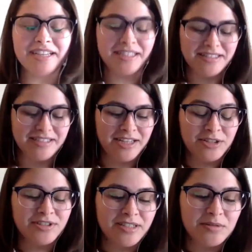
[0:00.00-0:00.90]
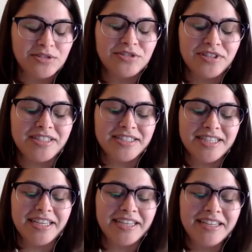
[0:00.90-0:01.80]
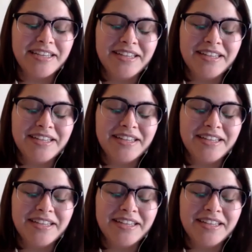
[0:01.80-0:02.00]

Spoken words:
I understand what you're trying to say.